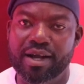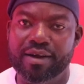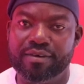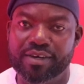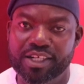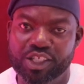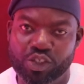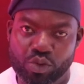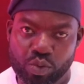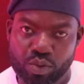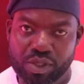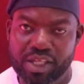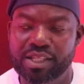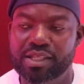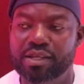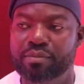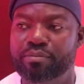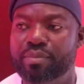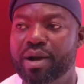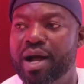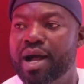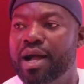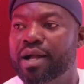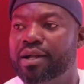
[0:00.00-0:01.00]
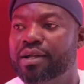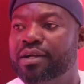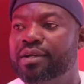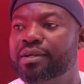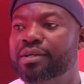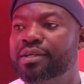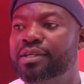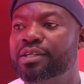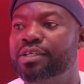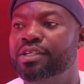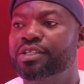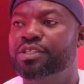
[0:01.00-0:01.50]
and retooling the bank
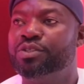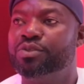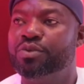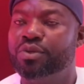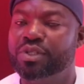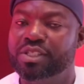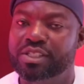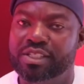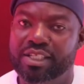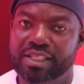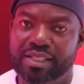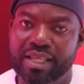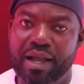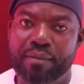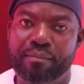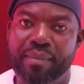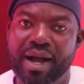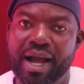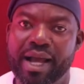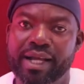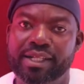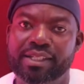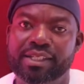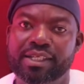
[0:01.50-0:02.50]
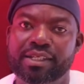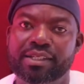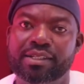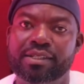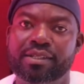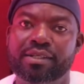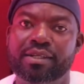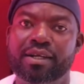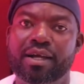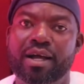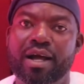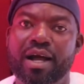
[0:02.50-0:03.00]
to
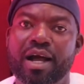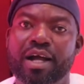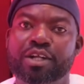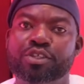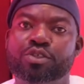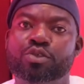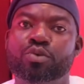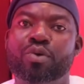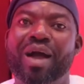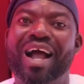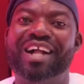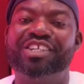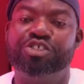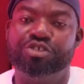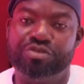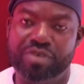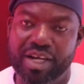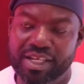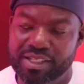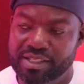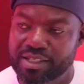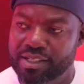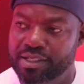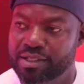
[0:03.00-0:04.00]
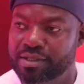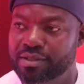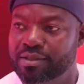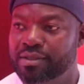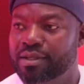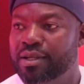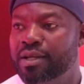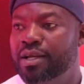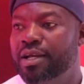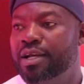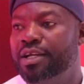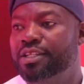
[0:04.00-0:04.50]
determining and to addressing
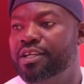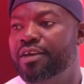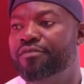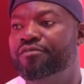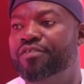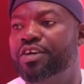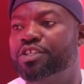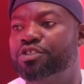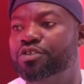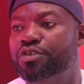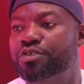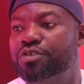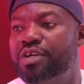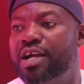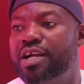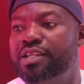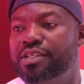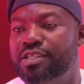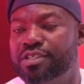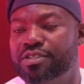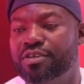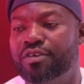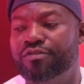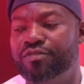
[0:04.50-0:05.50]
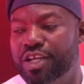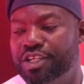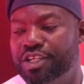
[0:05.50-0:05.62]
the infrastructural needs of